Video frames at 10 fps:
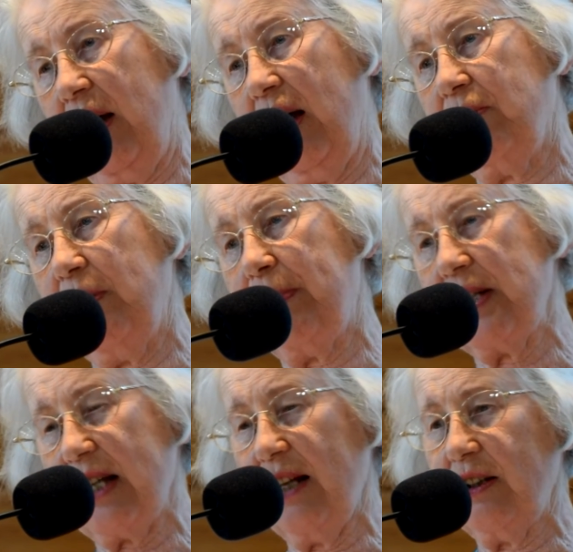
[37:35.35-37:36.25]
And we
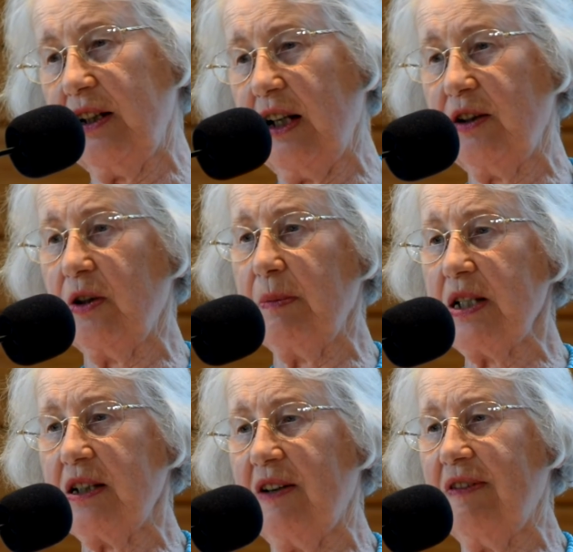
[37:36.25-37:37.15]
presented it to
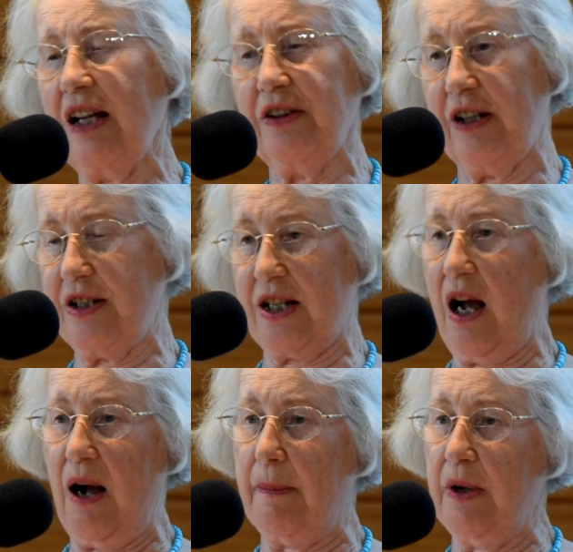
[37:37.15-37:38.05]
Mr. Van der
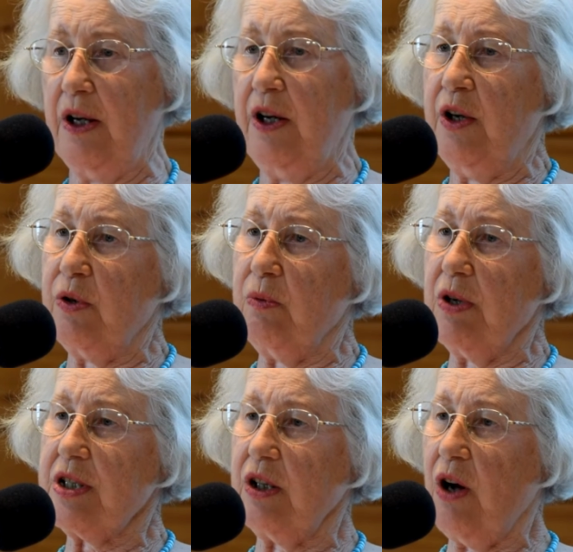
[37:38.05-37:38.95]
Zaan, who
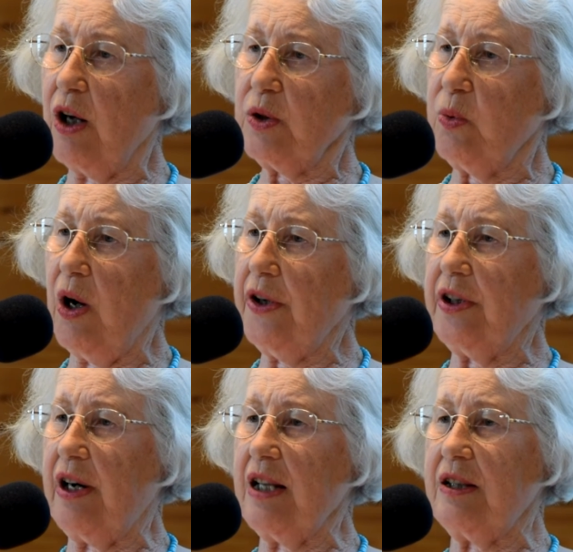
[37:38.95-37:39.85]
was in hot
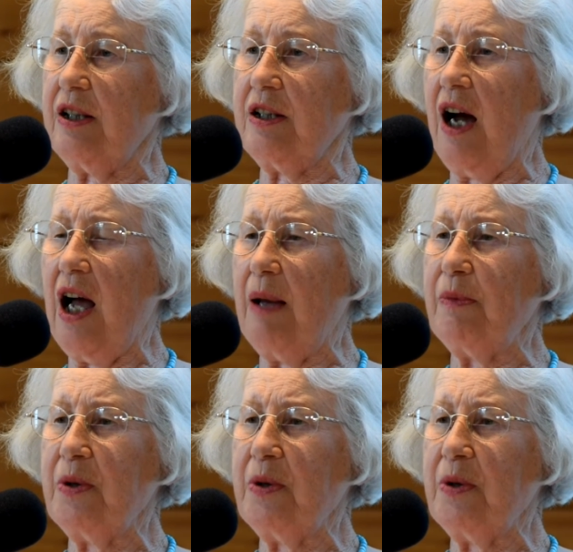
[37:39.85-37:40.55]
water at the time.